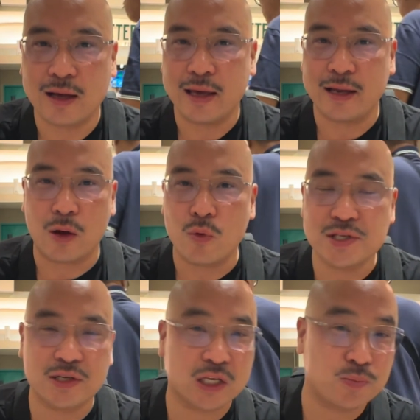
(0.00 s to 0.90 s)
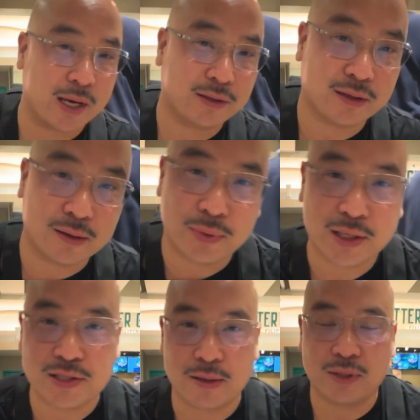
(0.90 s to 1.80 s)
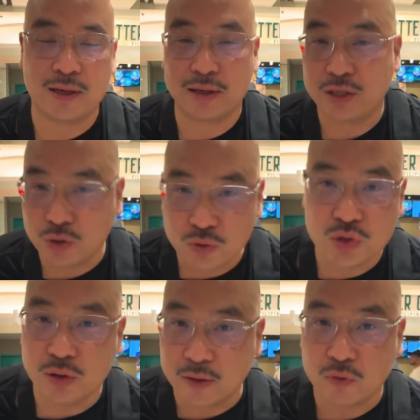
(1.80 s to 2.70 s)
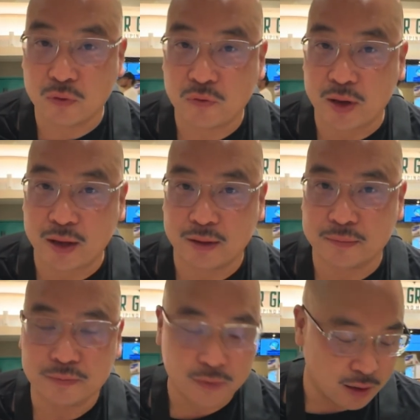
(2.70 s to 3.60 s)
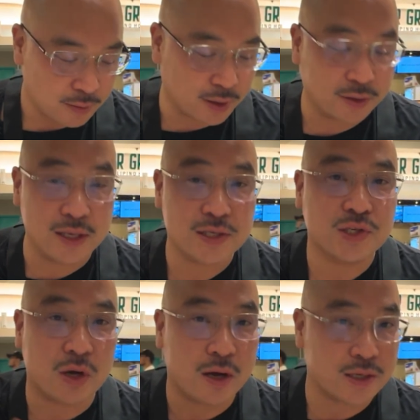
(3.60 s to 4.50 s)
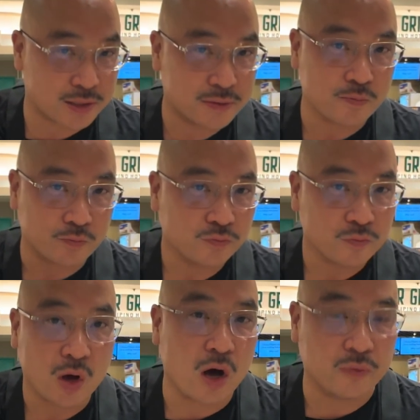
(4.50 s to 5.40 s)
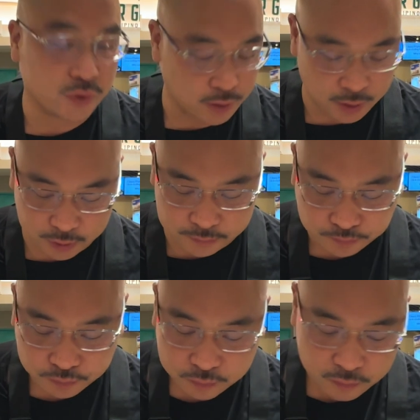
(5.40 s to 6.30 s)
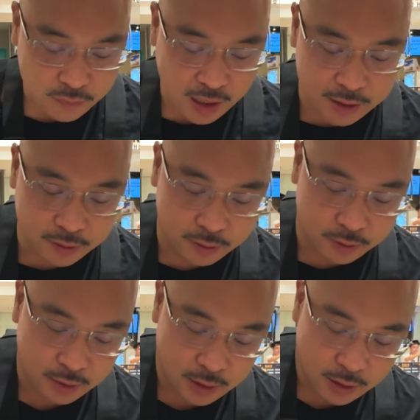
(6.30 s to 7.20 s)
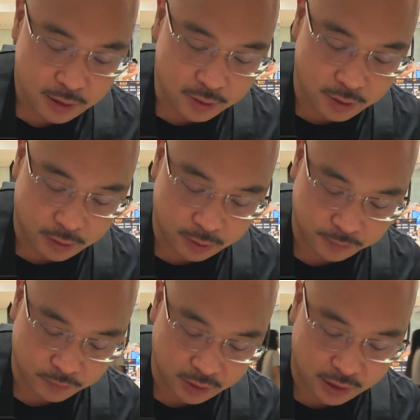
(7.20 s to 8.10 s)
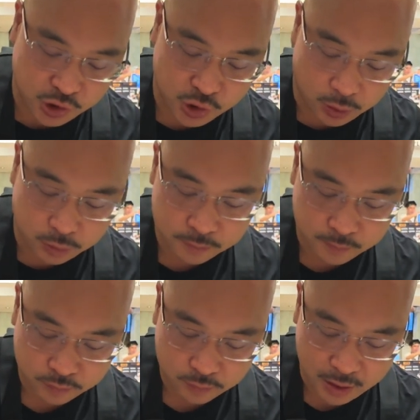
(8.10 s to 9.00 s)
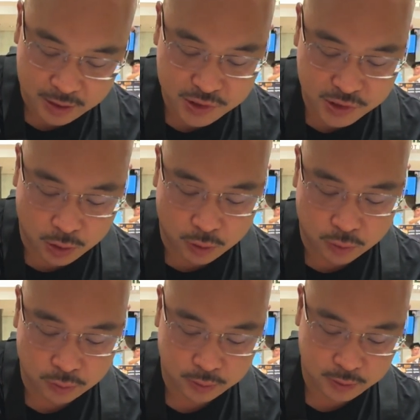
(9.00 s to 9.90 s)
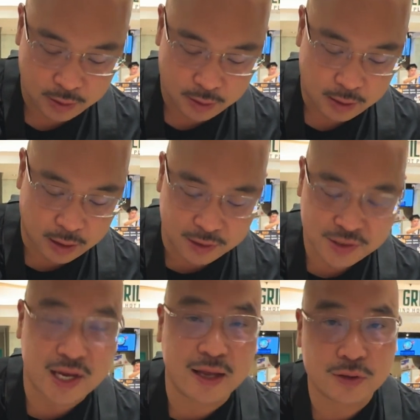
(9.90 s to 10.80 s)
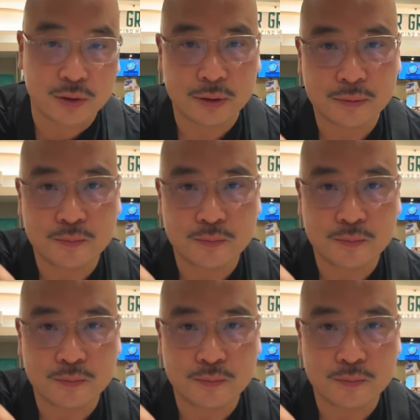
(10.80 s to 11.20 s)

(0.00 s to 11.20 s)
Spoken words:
and I wasn't expecting it because I'm not a huge liver fan, but this sauce, off the hook. And the lechon is so tender